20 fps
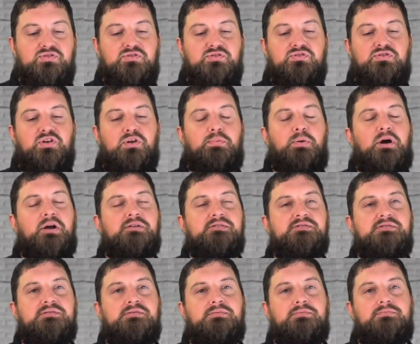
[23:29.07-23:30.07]
Two
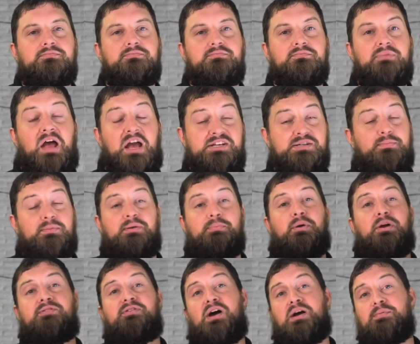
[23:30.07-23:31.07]
parts. Actually, I'm
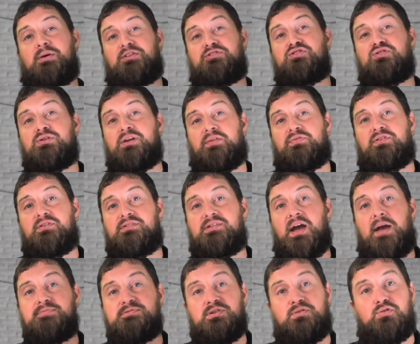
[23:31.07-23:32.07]
going to talk about two different
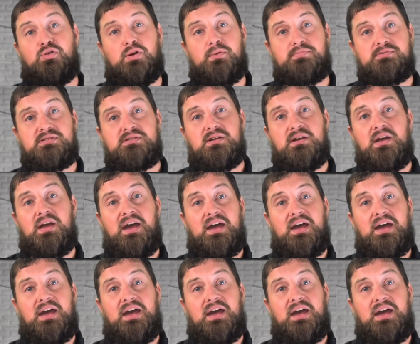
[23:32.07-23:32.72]
types of groups